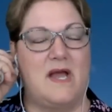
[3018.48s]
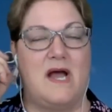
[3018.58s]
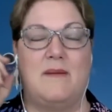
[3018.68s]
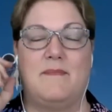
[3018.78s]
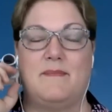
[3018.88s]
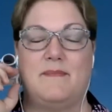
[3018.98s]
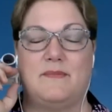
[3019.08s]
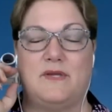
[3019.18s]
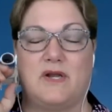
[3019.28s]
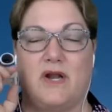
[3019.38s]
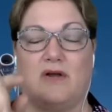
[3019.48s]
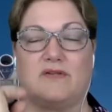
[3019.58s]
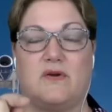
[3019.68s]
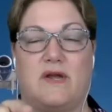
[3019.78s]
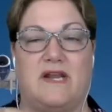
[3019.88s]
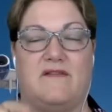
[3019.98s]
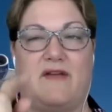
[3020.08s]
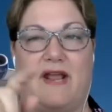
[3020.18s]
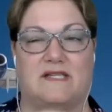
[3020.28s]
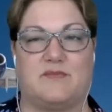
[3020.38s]
Um, you can also, in
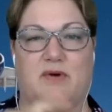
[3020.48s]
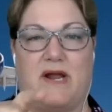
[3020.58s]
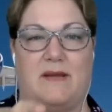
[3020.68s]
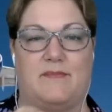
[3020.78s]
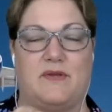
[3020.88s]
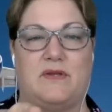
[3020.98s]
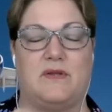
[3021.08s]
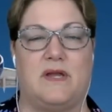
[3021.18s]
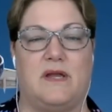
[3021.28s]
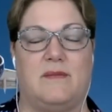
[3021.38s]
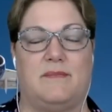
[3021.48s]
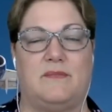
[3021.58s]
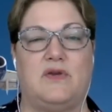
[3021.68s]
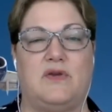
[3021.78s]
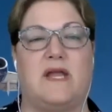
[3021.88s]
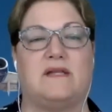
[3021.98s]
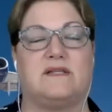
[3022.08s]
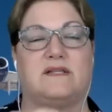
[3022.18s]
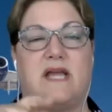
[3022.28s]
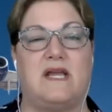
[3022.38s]
advance prep, um, you can
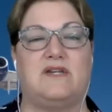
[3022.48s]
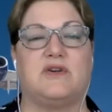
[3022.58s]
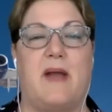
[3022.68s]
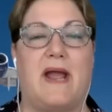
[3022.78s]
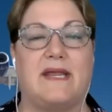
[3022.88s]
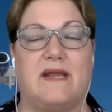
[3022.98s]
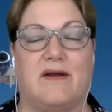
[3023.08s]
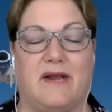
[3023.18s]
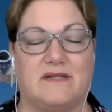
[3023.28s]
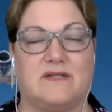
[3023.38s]
stage your packing area.